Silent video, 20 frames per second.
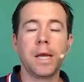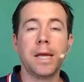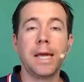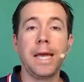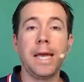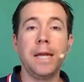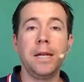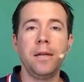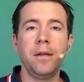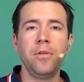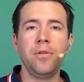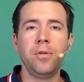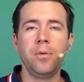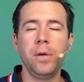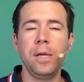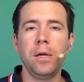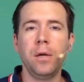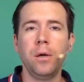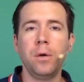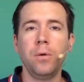In this
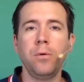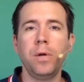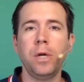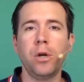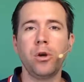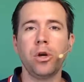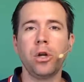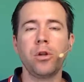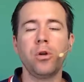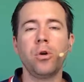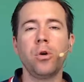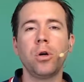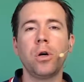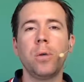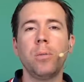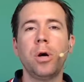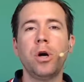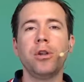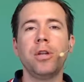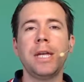video, we're going to talk
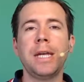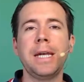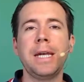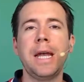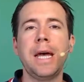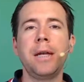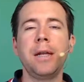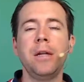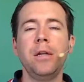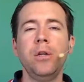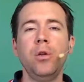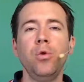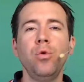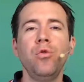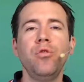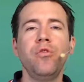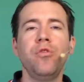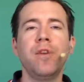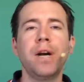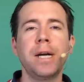about another new
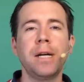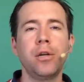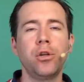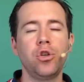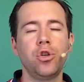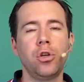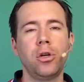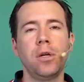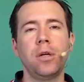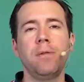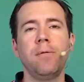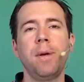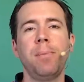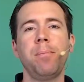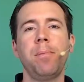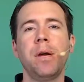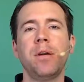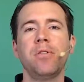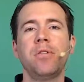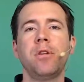function in
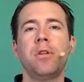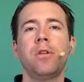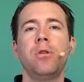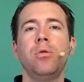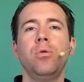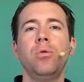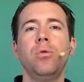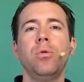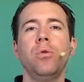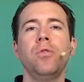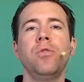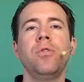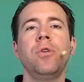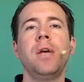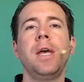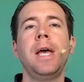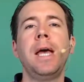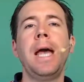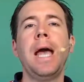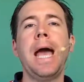Webmaster Tools,
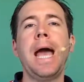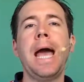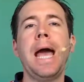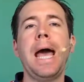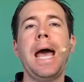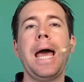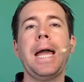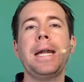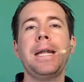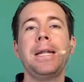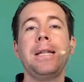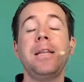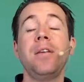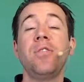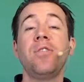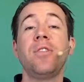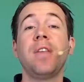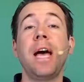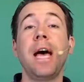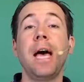and
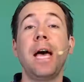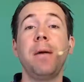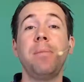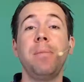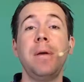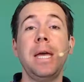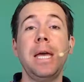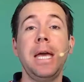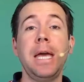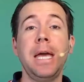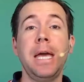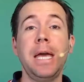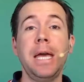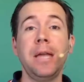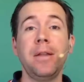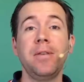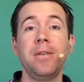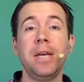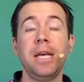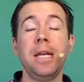this time
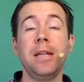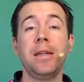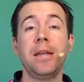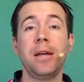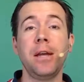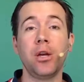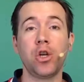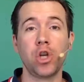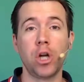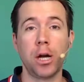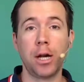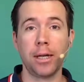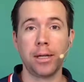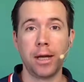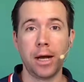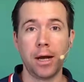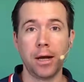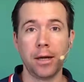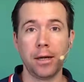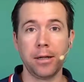it's international
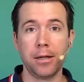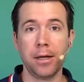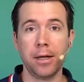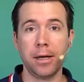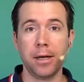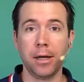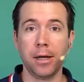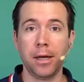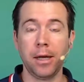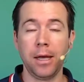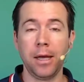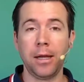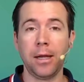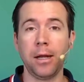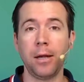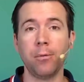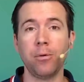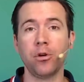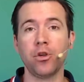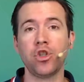targeting
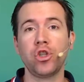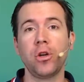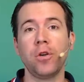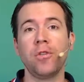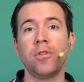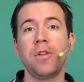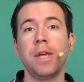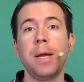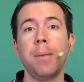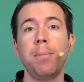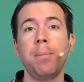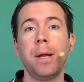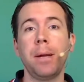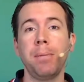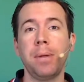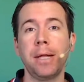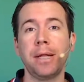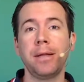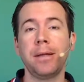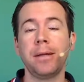that was just
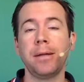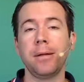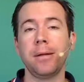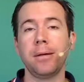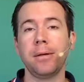implemented.